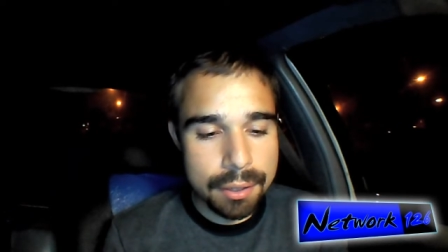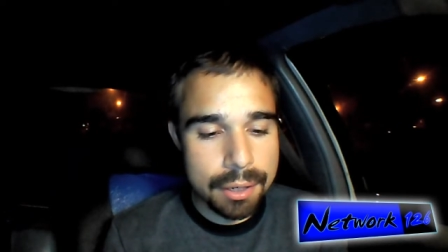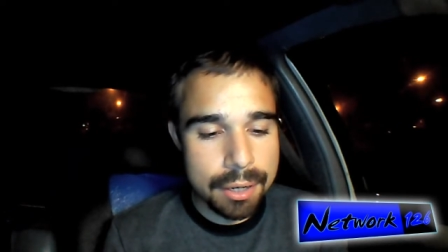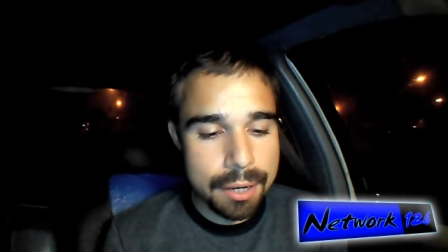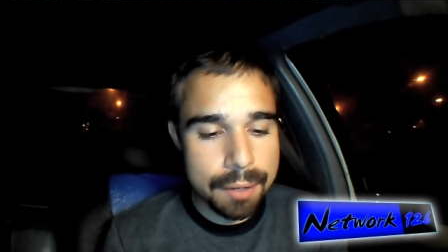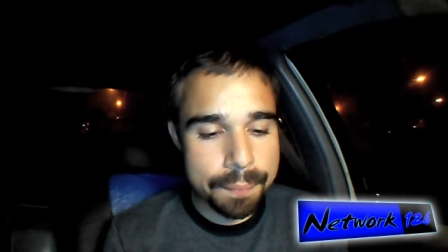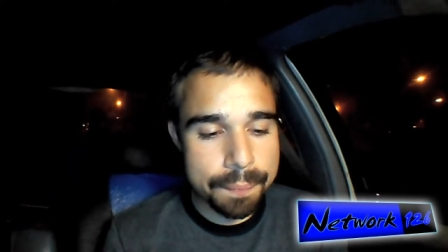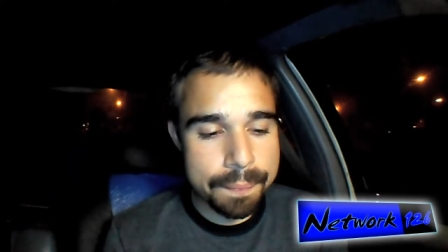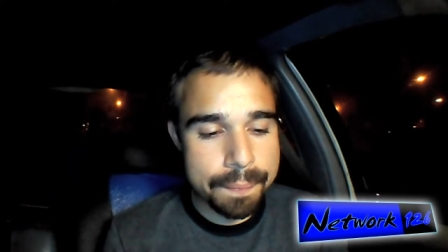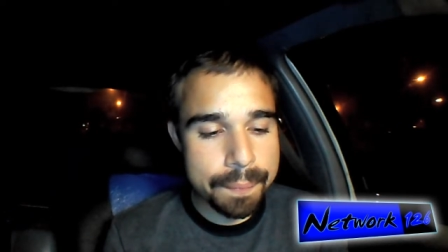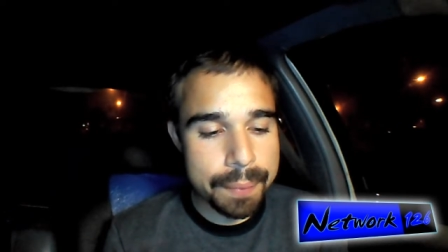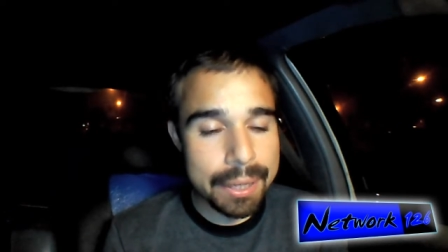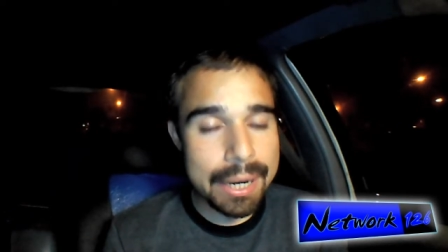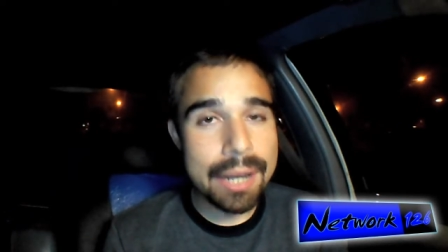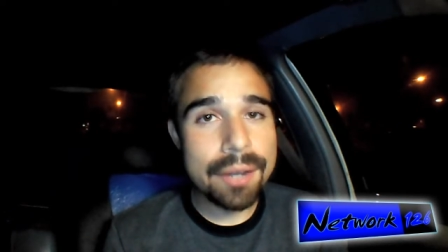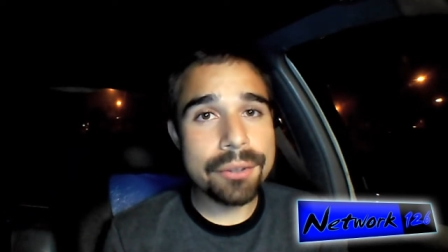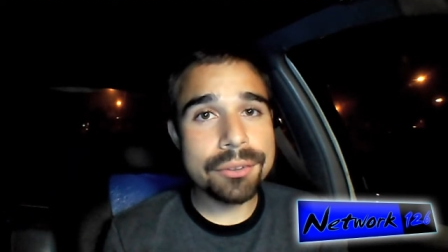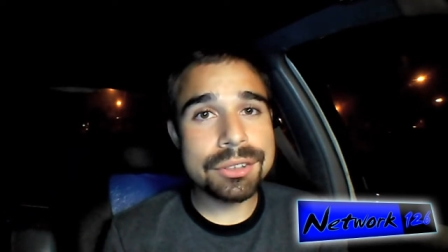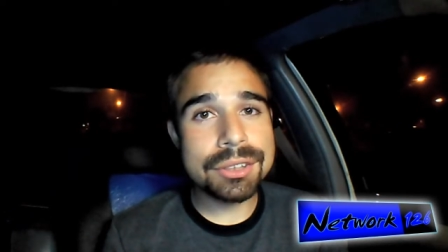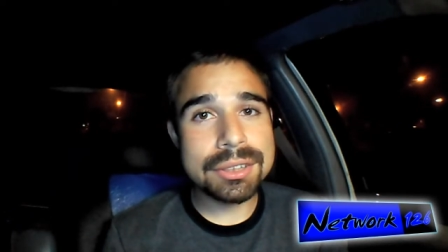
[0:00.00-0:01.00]
Um, but
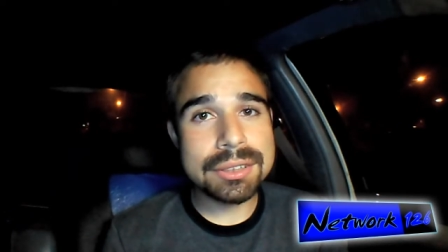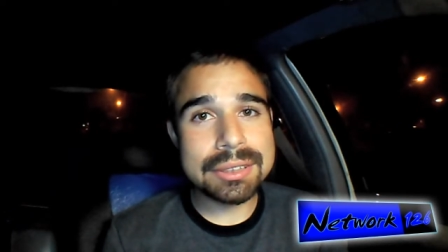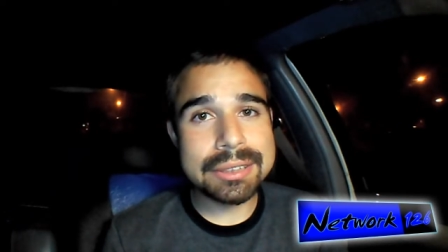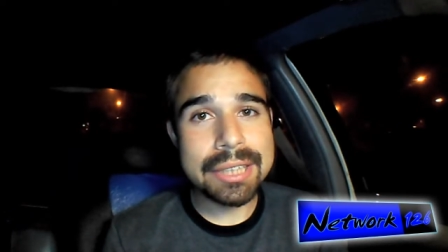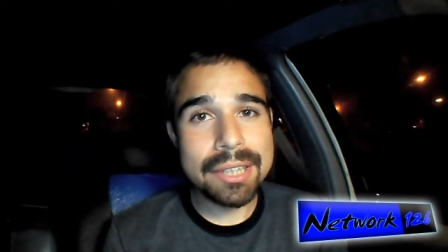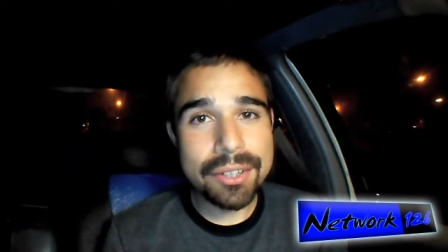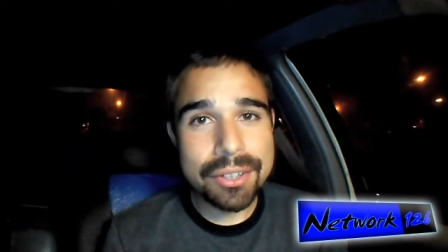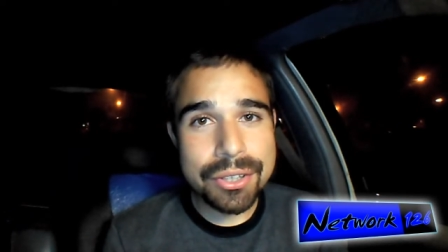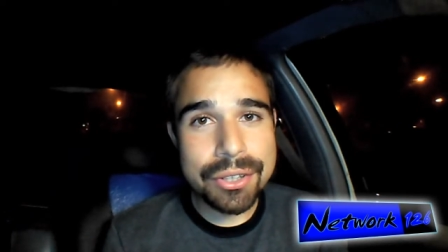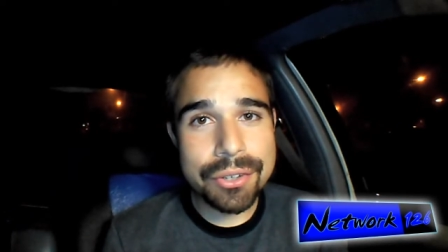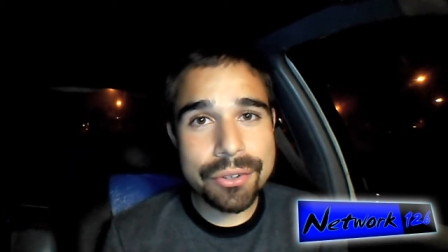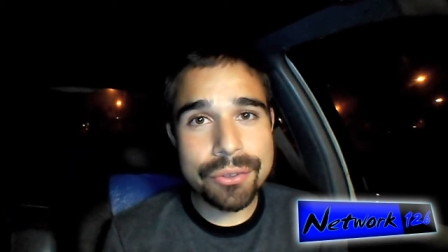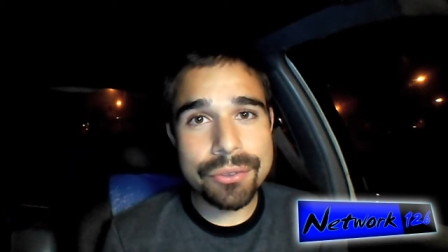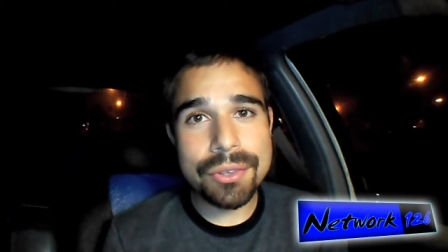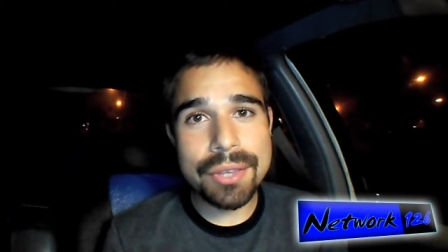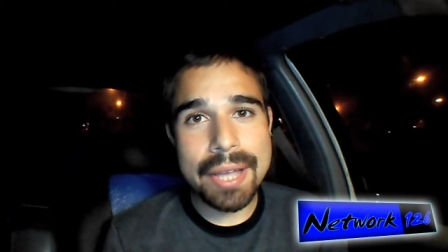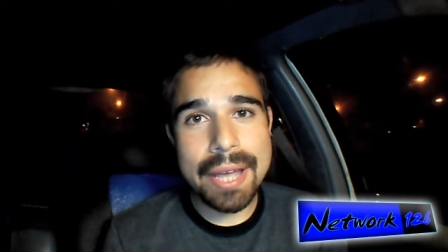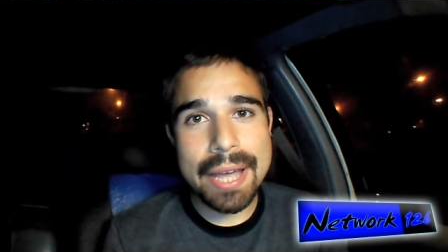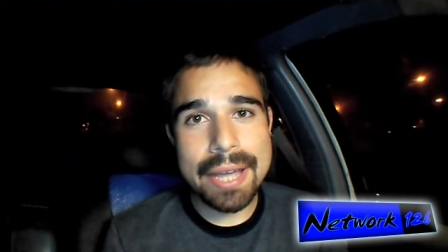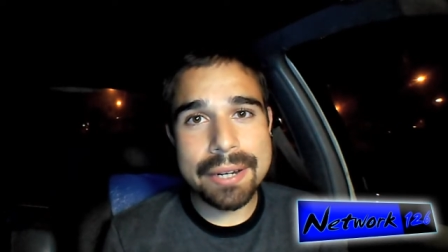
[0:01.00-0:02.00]
I'll just tell
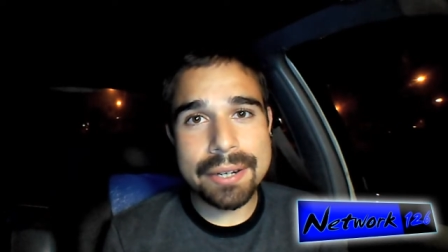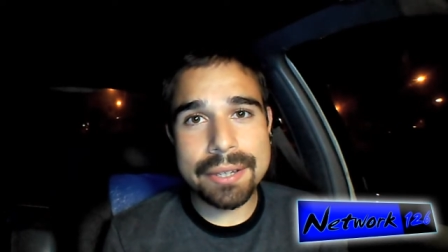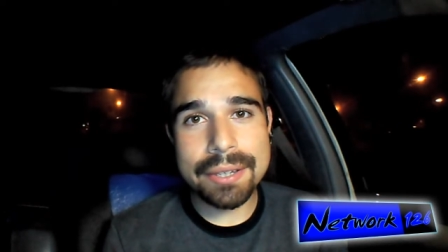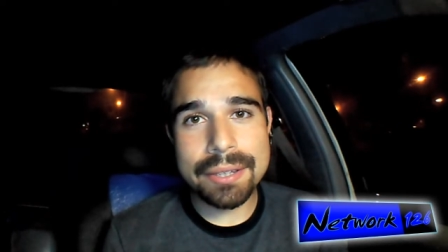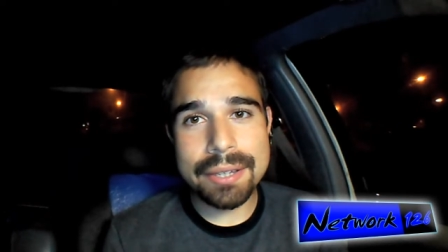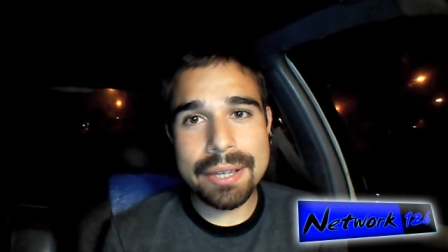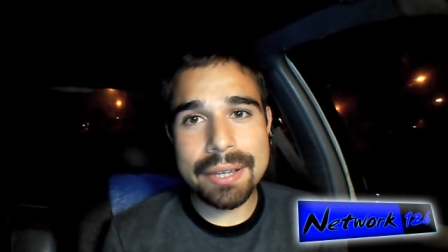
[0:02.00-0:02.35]
you that